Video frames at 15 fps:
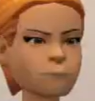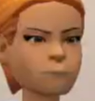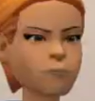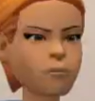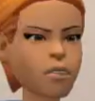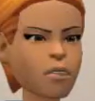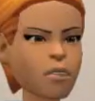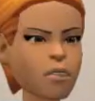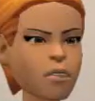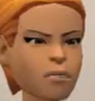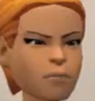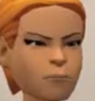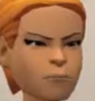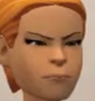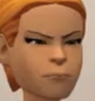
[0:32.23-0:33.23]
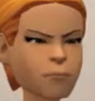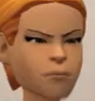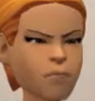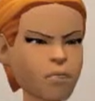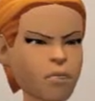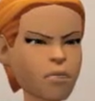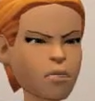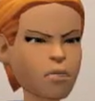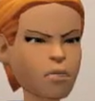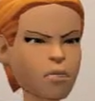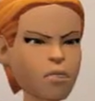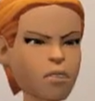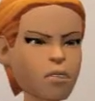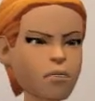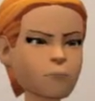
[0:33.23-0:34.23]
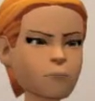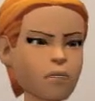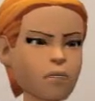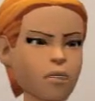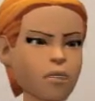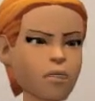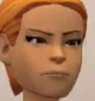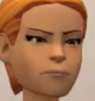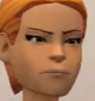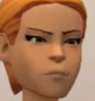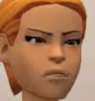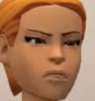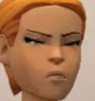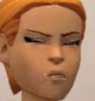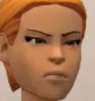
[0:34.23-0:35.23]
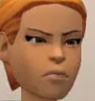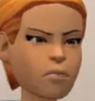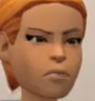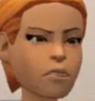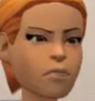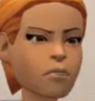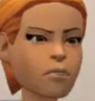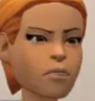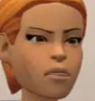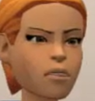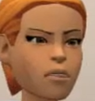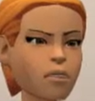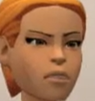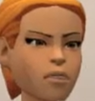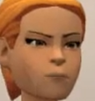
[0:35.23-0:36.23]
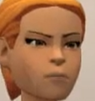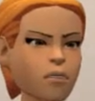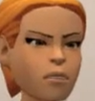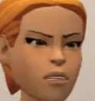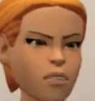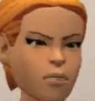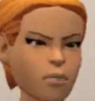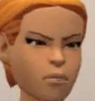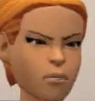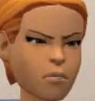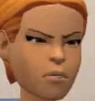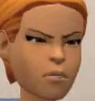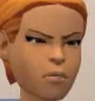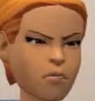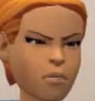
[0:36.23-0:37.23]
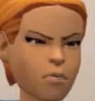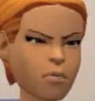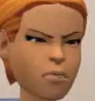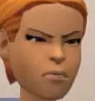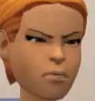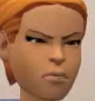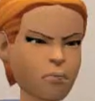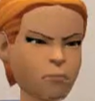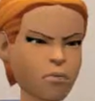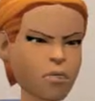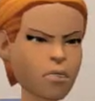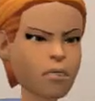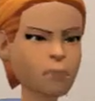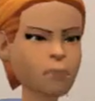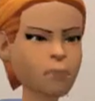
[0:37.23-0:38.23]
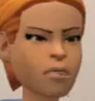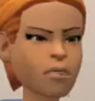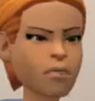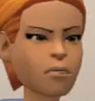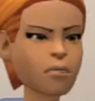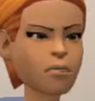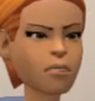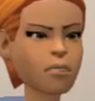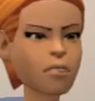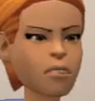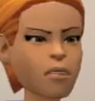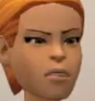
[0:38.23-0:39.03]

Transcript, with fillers: Sir, if you want us to help you, you are going to need to tell me what this ex of yours is blackmailing you with.